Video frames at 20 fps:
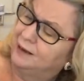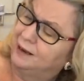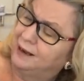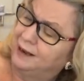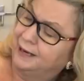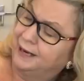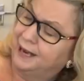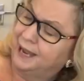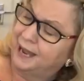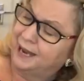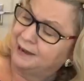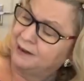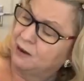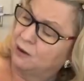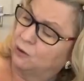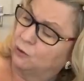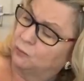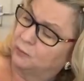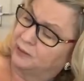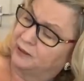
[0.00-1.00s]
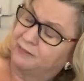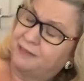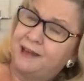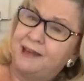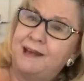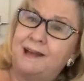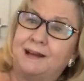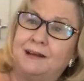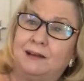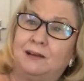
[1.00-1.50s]
a can opener,
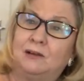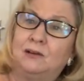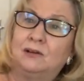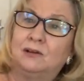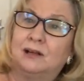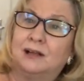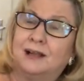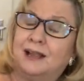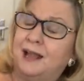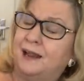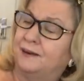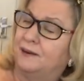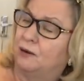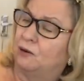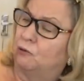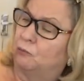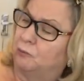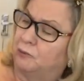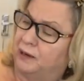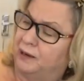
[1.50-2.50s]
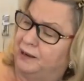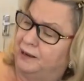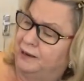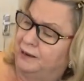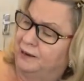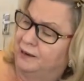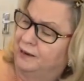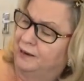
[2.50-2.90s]
there look, can opener,